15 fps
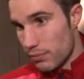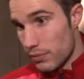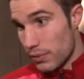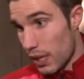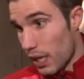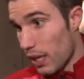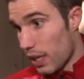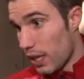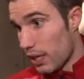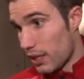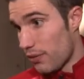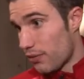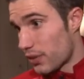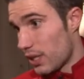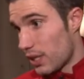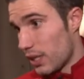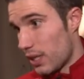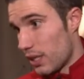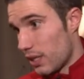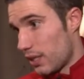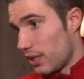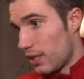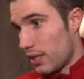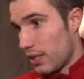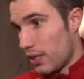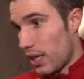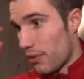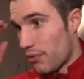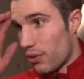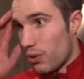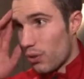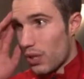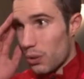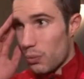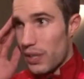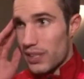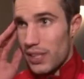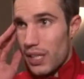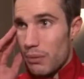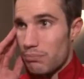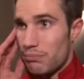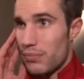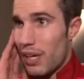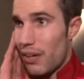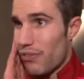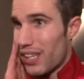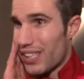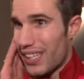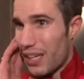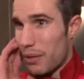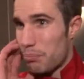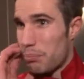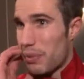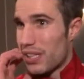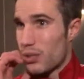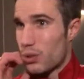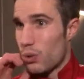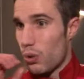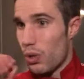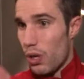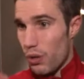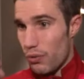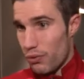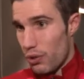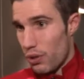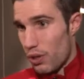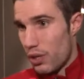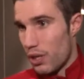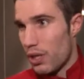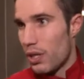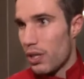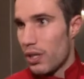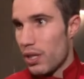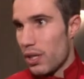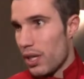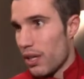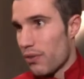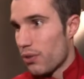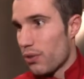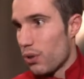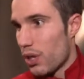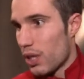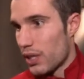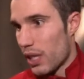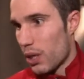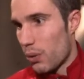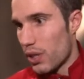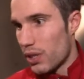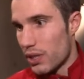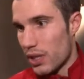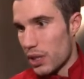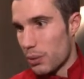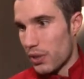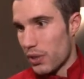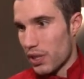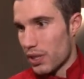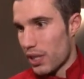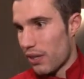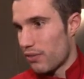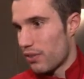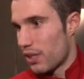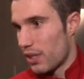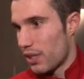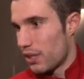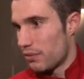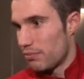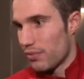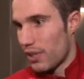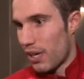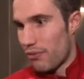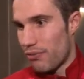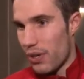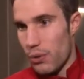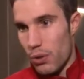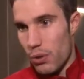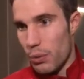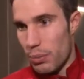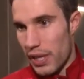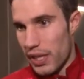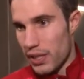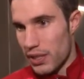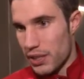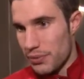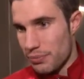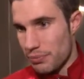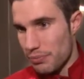Yeah, definitely. And if you look at West Ham, I think they're a bit too low for. If you look at their qualities, because they have very good players.